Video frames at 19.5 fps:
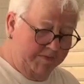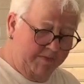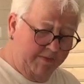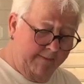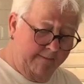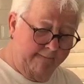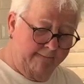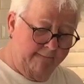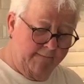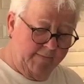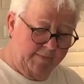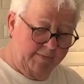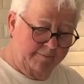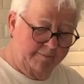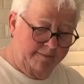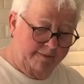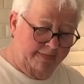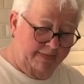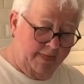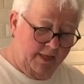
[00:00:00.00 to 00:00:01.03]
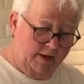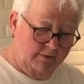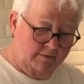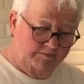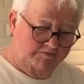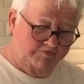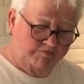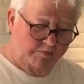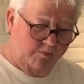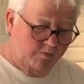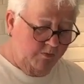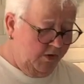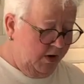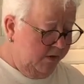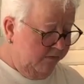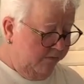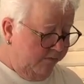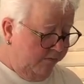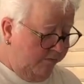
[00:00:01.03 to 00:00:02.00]
Is it going to rise, or is it just going to keep its
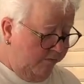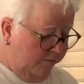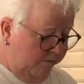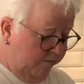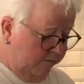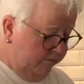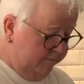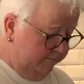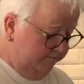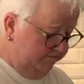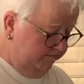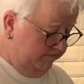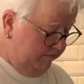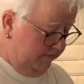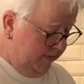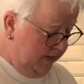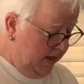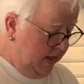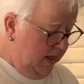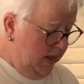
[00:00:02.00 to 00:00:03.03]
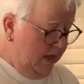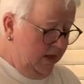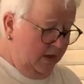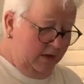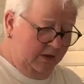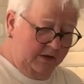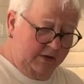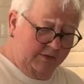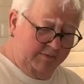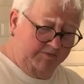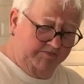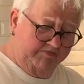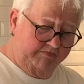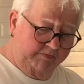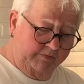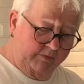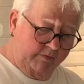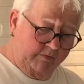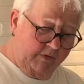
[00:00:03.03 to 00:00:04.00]
volume? How can it rise?
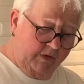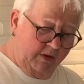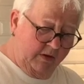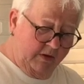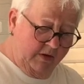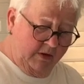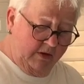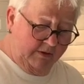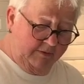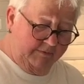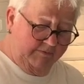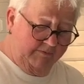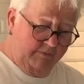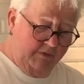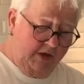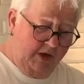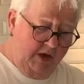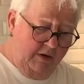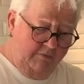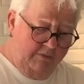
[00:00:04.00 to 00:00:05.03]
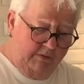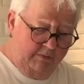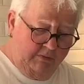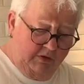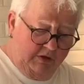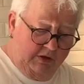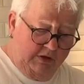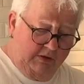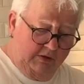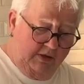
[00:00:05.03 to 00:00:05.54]
I suppose the air bubbles could get bigger if they get